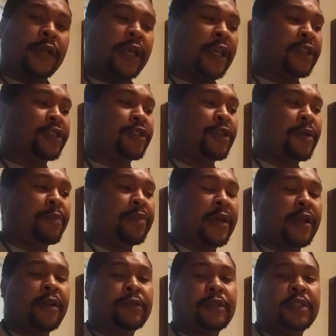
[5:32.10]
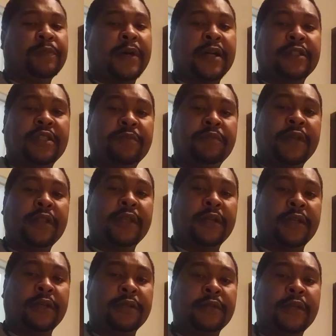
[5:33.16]
It's your parents'
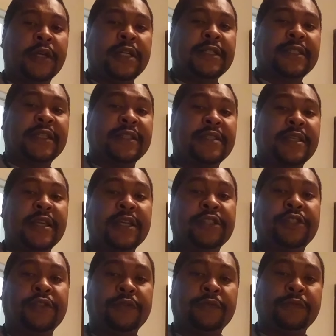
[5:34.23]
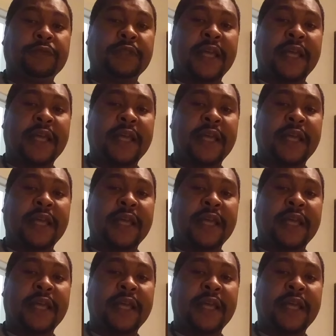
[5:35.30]
responsibility to teach you.